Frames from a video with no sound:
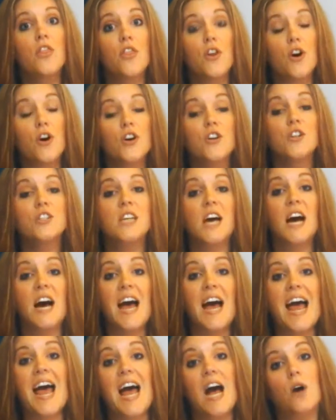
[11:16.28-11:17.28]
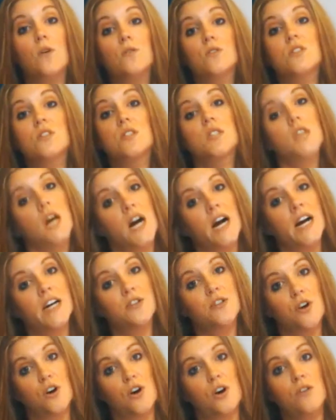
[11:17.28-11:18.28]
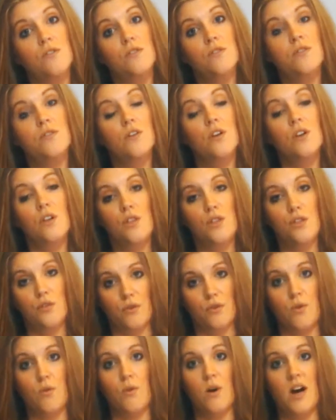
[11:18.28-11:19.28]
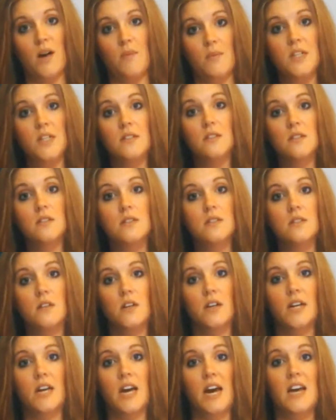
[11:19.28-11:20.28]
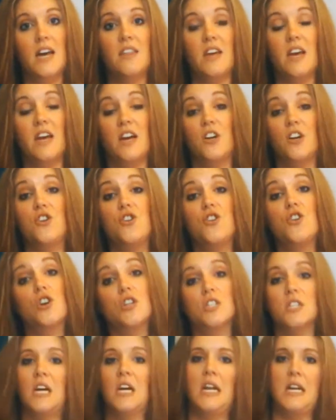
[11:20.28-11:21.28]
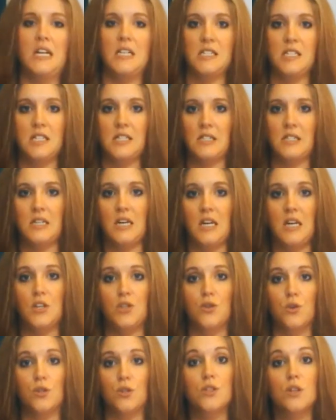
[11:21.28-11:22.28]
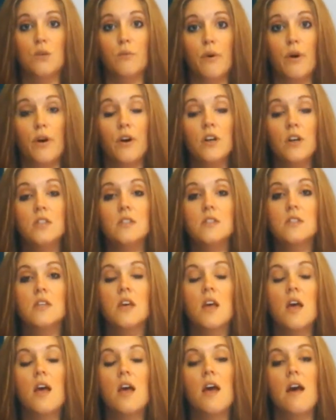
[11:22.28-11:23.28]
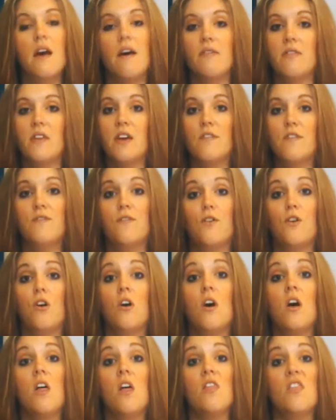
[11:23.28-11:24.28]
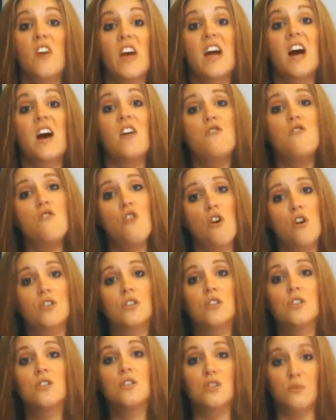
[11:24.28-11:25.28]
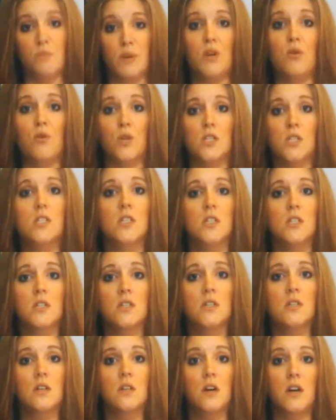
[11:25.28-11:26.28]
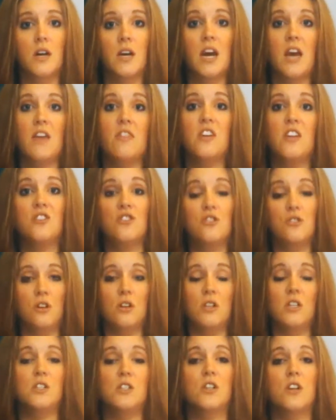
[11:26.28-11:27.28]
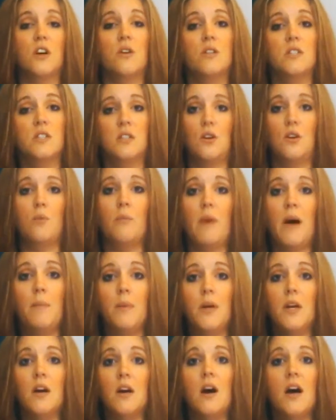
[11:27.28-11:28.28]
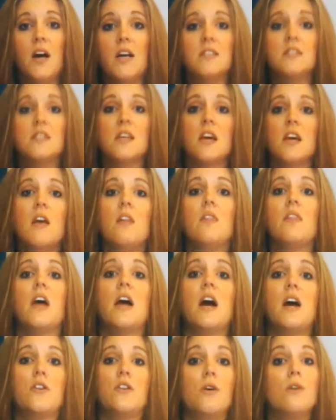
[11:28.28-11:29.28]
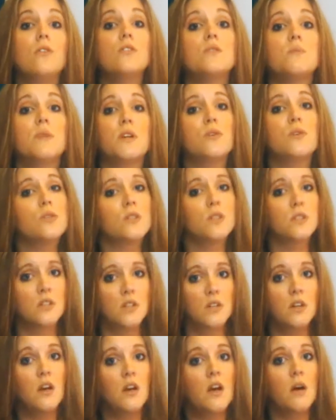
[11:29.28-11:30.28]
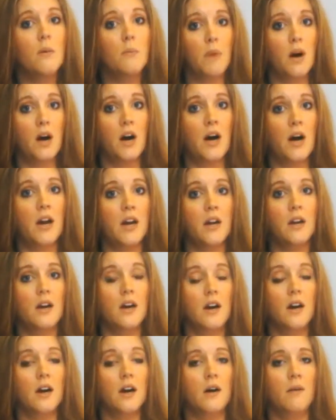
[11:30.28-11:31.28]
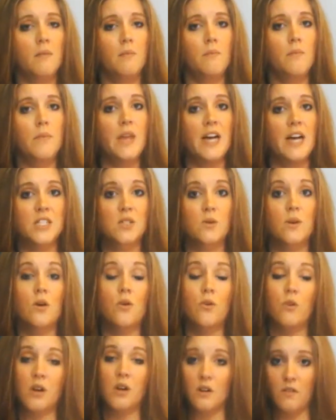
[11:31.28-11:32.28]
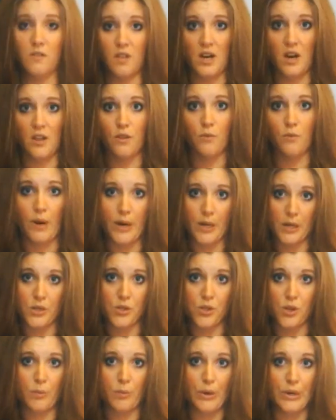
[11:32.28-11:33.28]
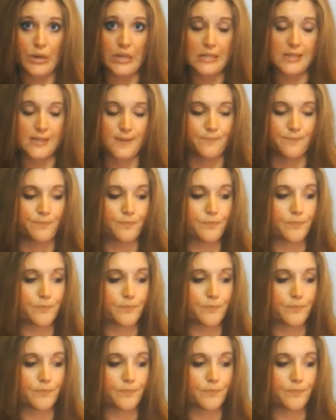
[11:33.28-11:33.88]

Those are outside of the requirements, okay? They are not NSSC endorsed components, and therefore they are not to be audited, okay? They do not need to go into your mapping guides. They are not to be audited by ASQA or any of the other regulatory bodies.